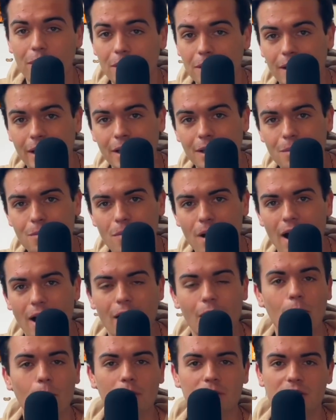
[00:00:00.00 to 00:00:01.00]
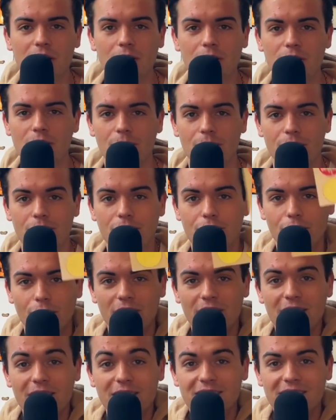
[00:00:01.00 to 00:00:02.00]
link in bio, we'll send you some
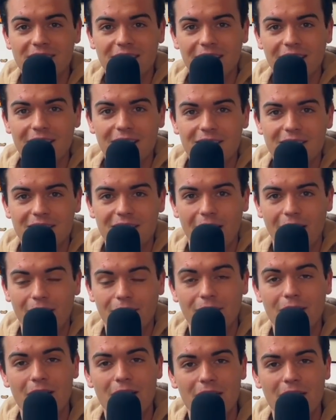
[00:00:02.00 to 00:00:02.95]
free sticky stuff.